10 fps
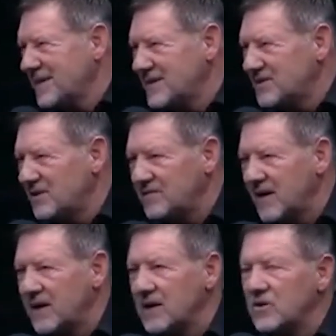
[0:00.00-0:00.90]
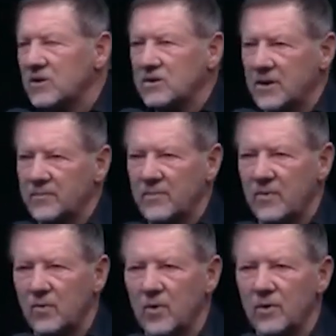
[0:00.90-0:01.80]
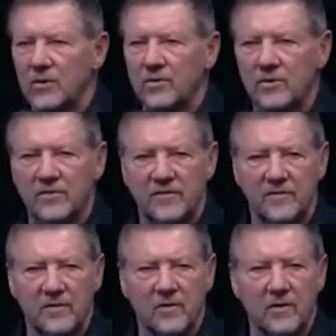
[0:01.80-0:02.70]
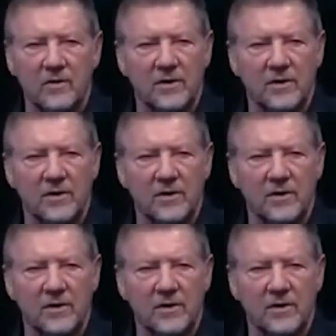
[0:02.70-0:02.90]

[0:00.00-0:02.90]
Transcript: So I finally looked up the word for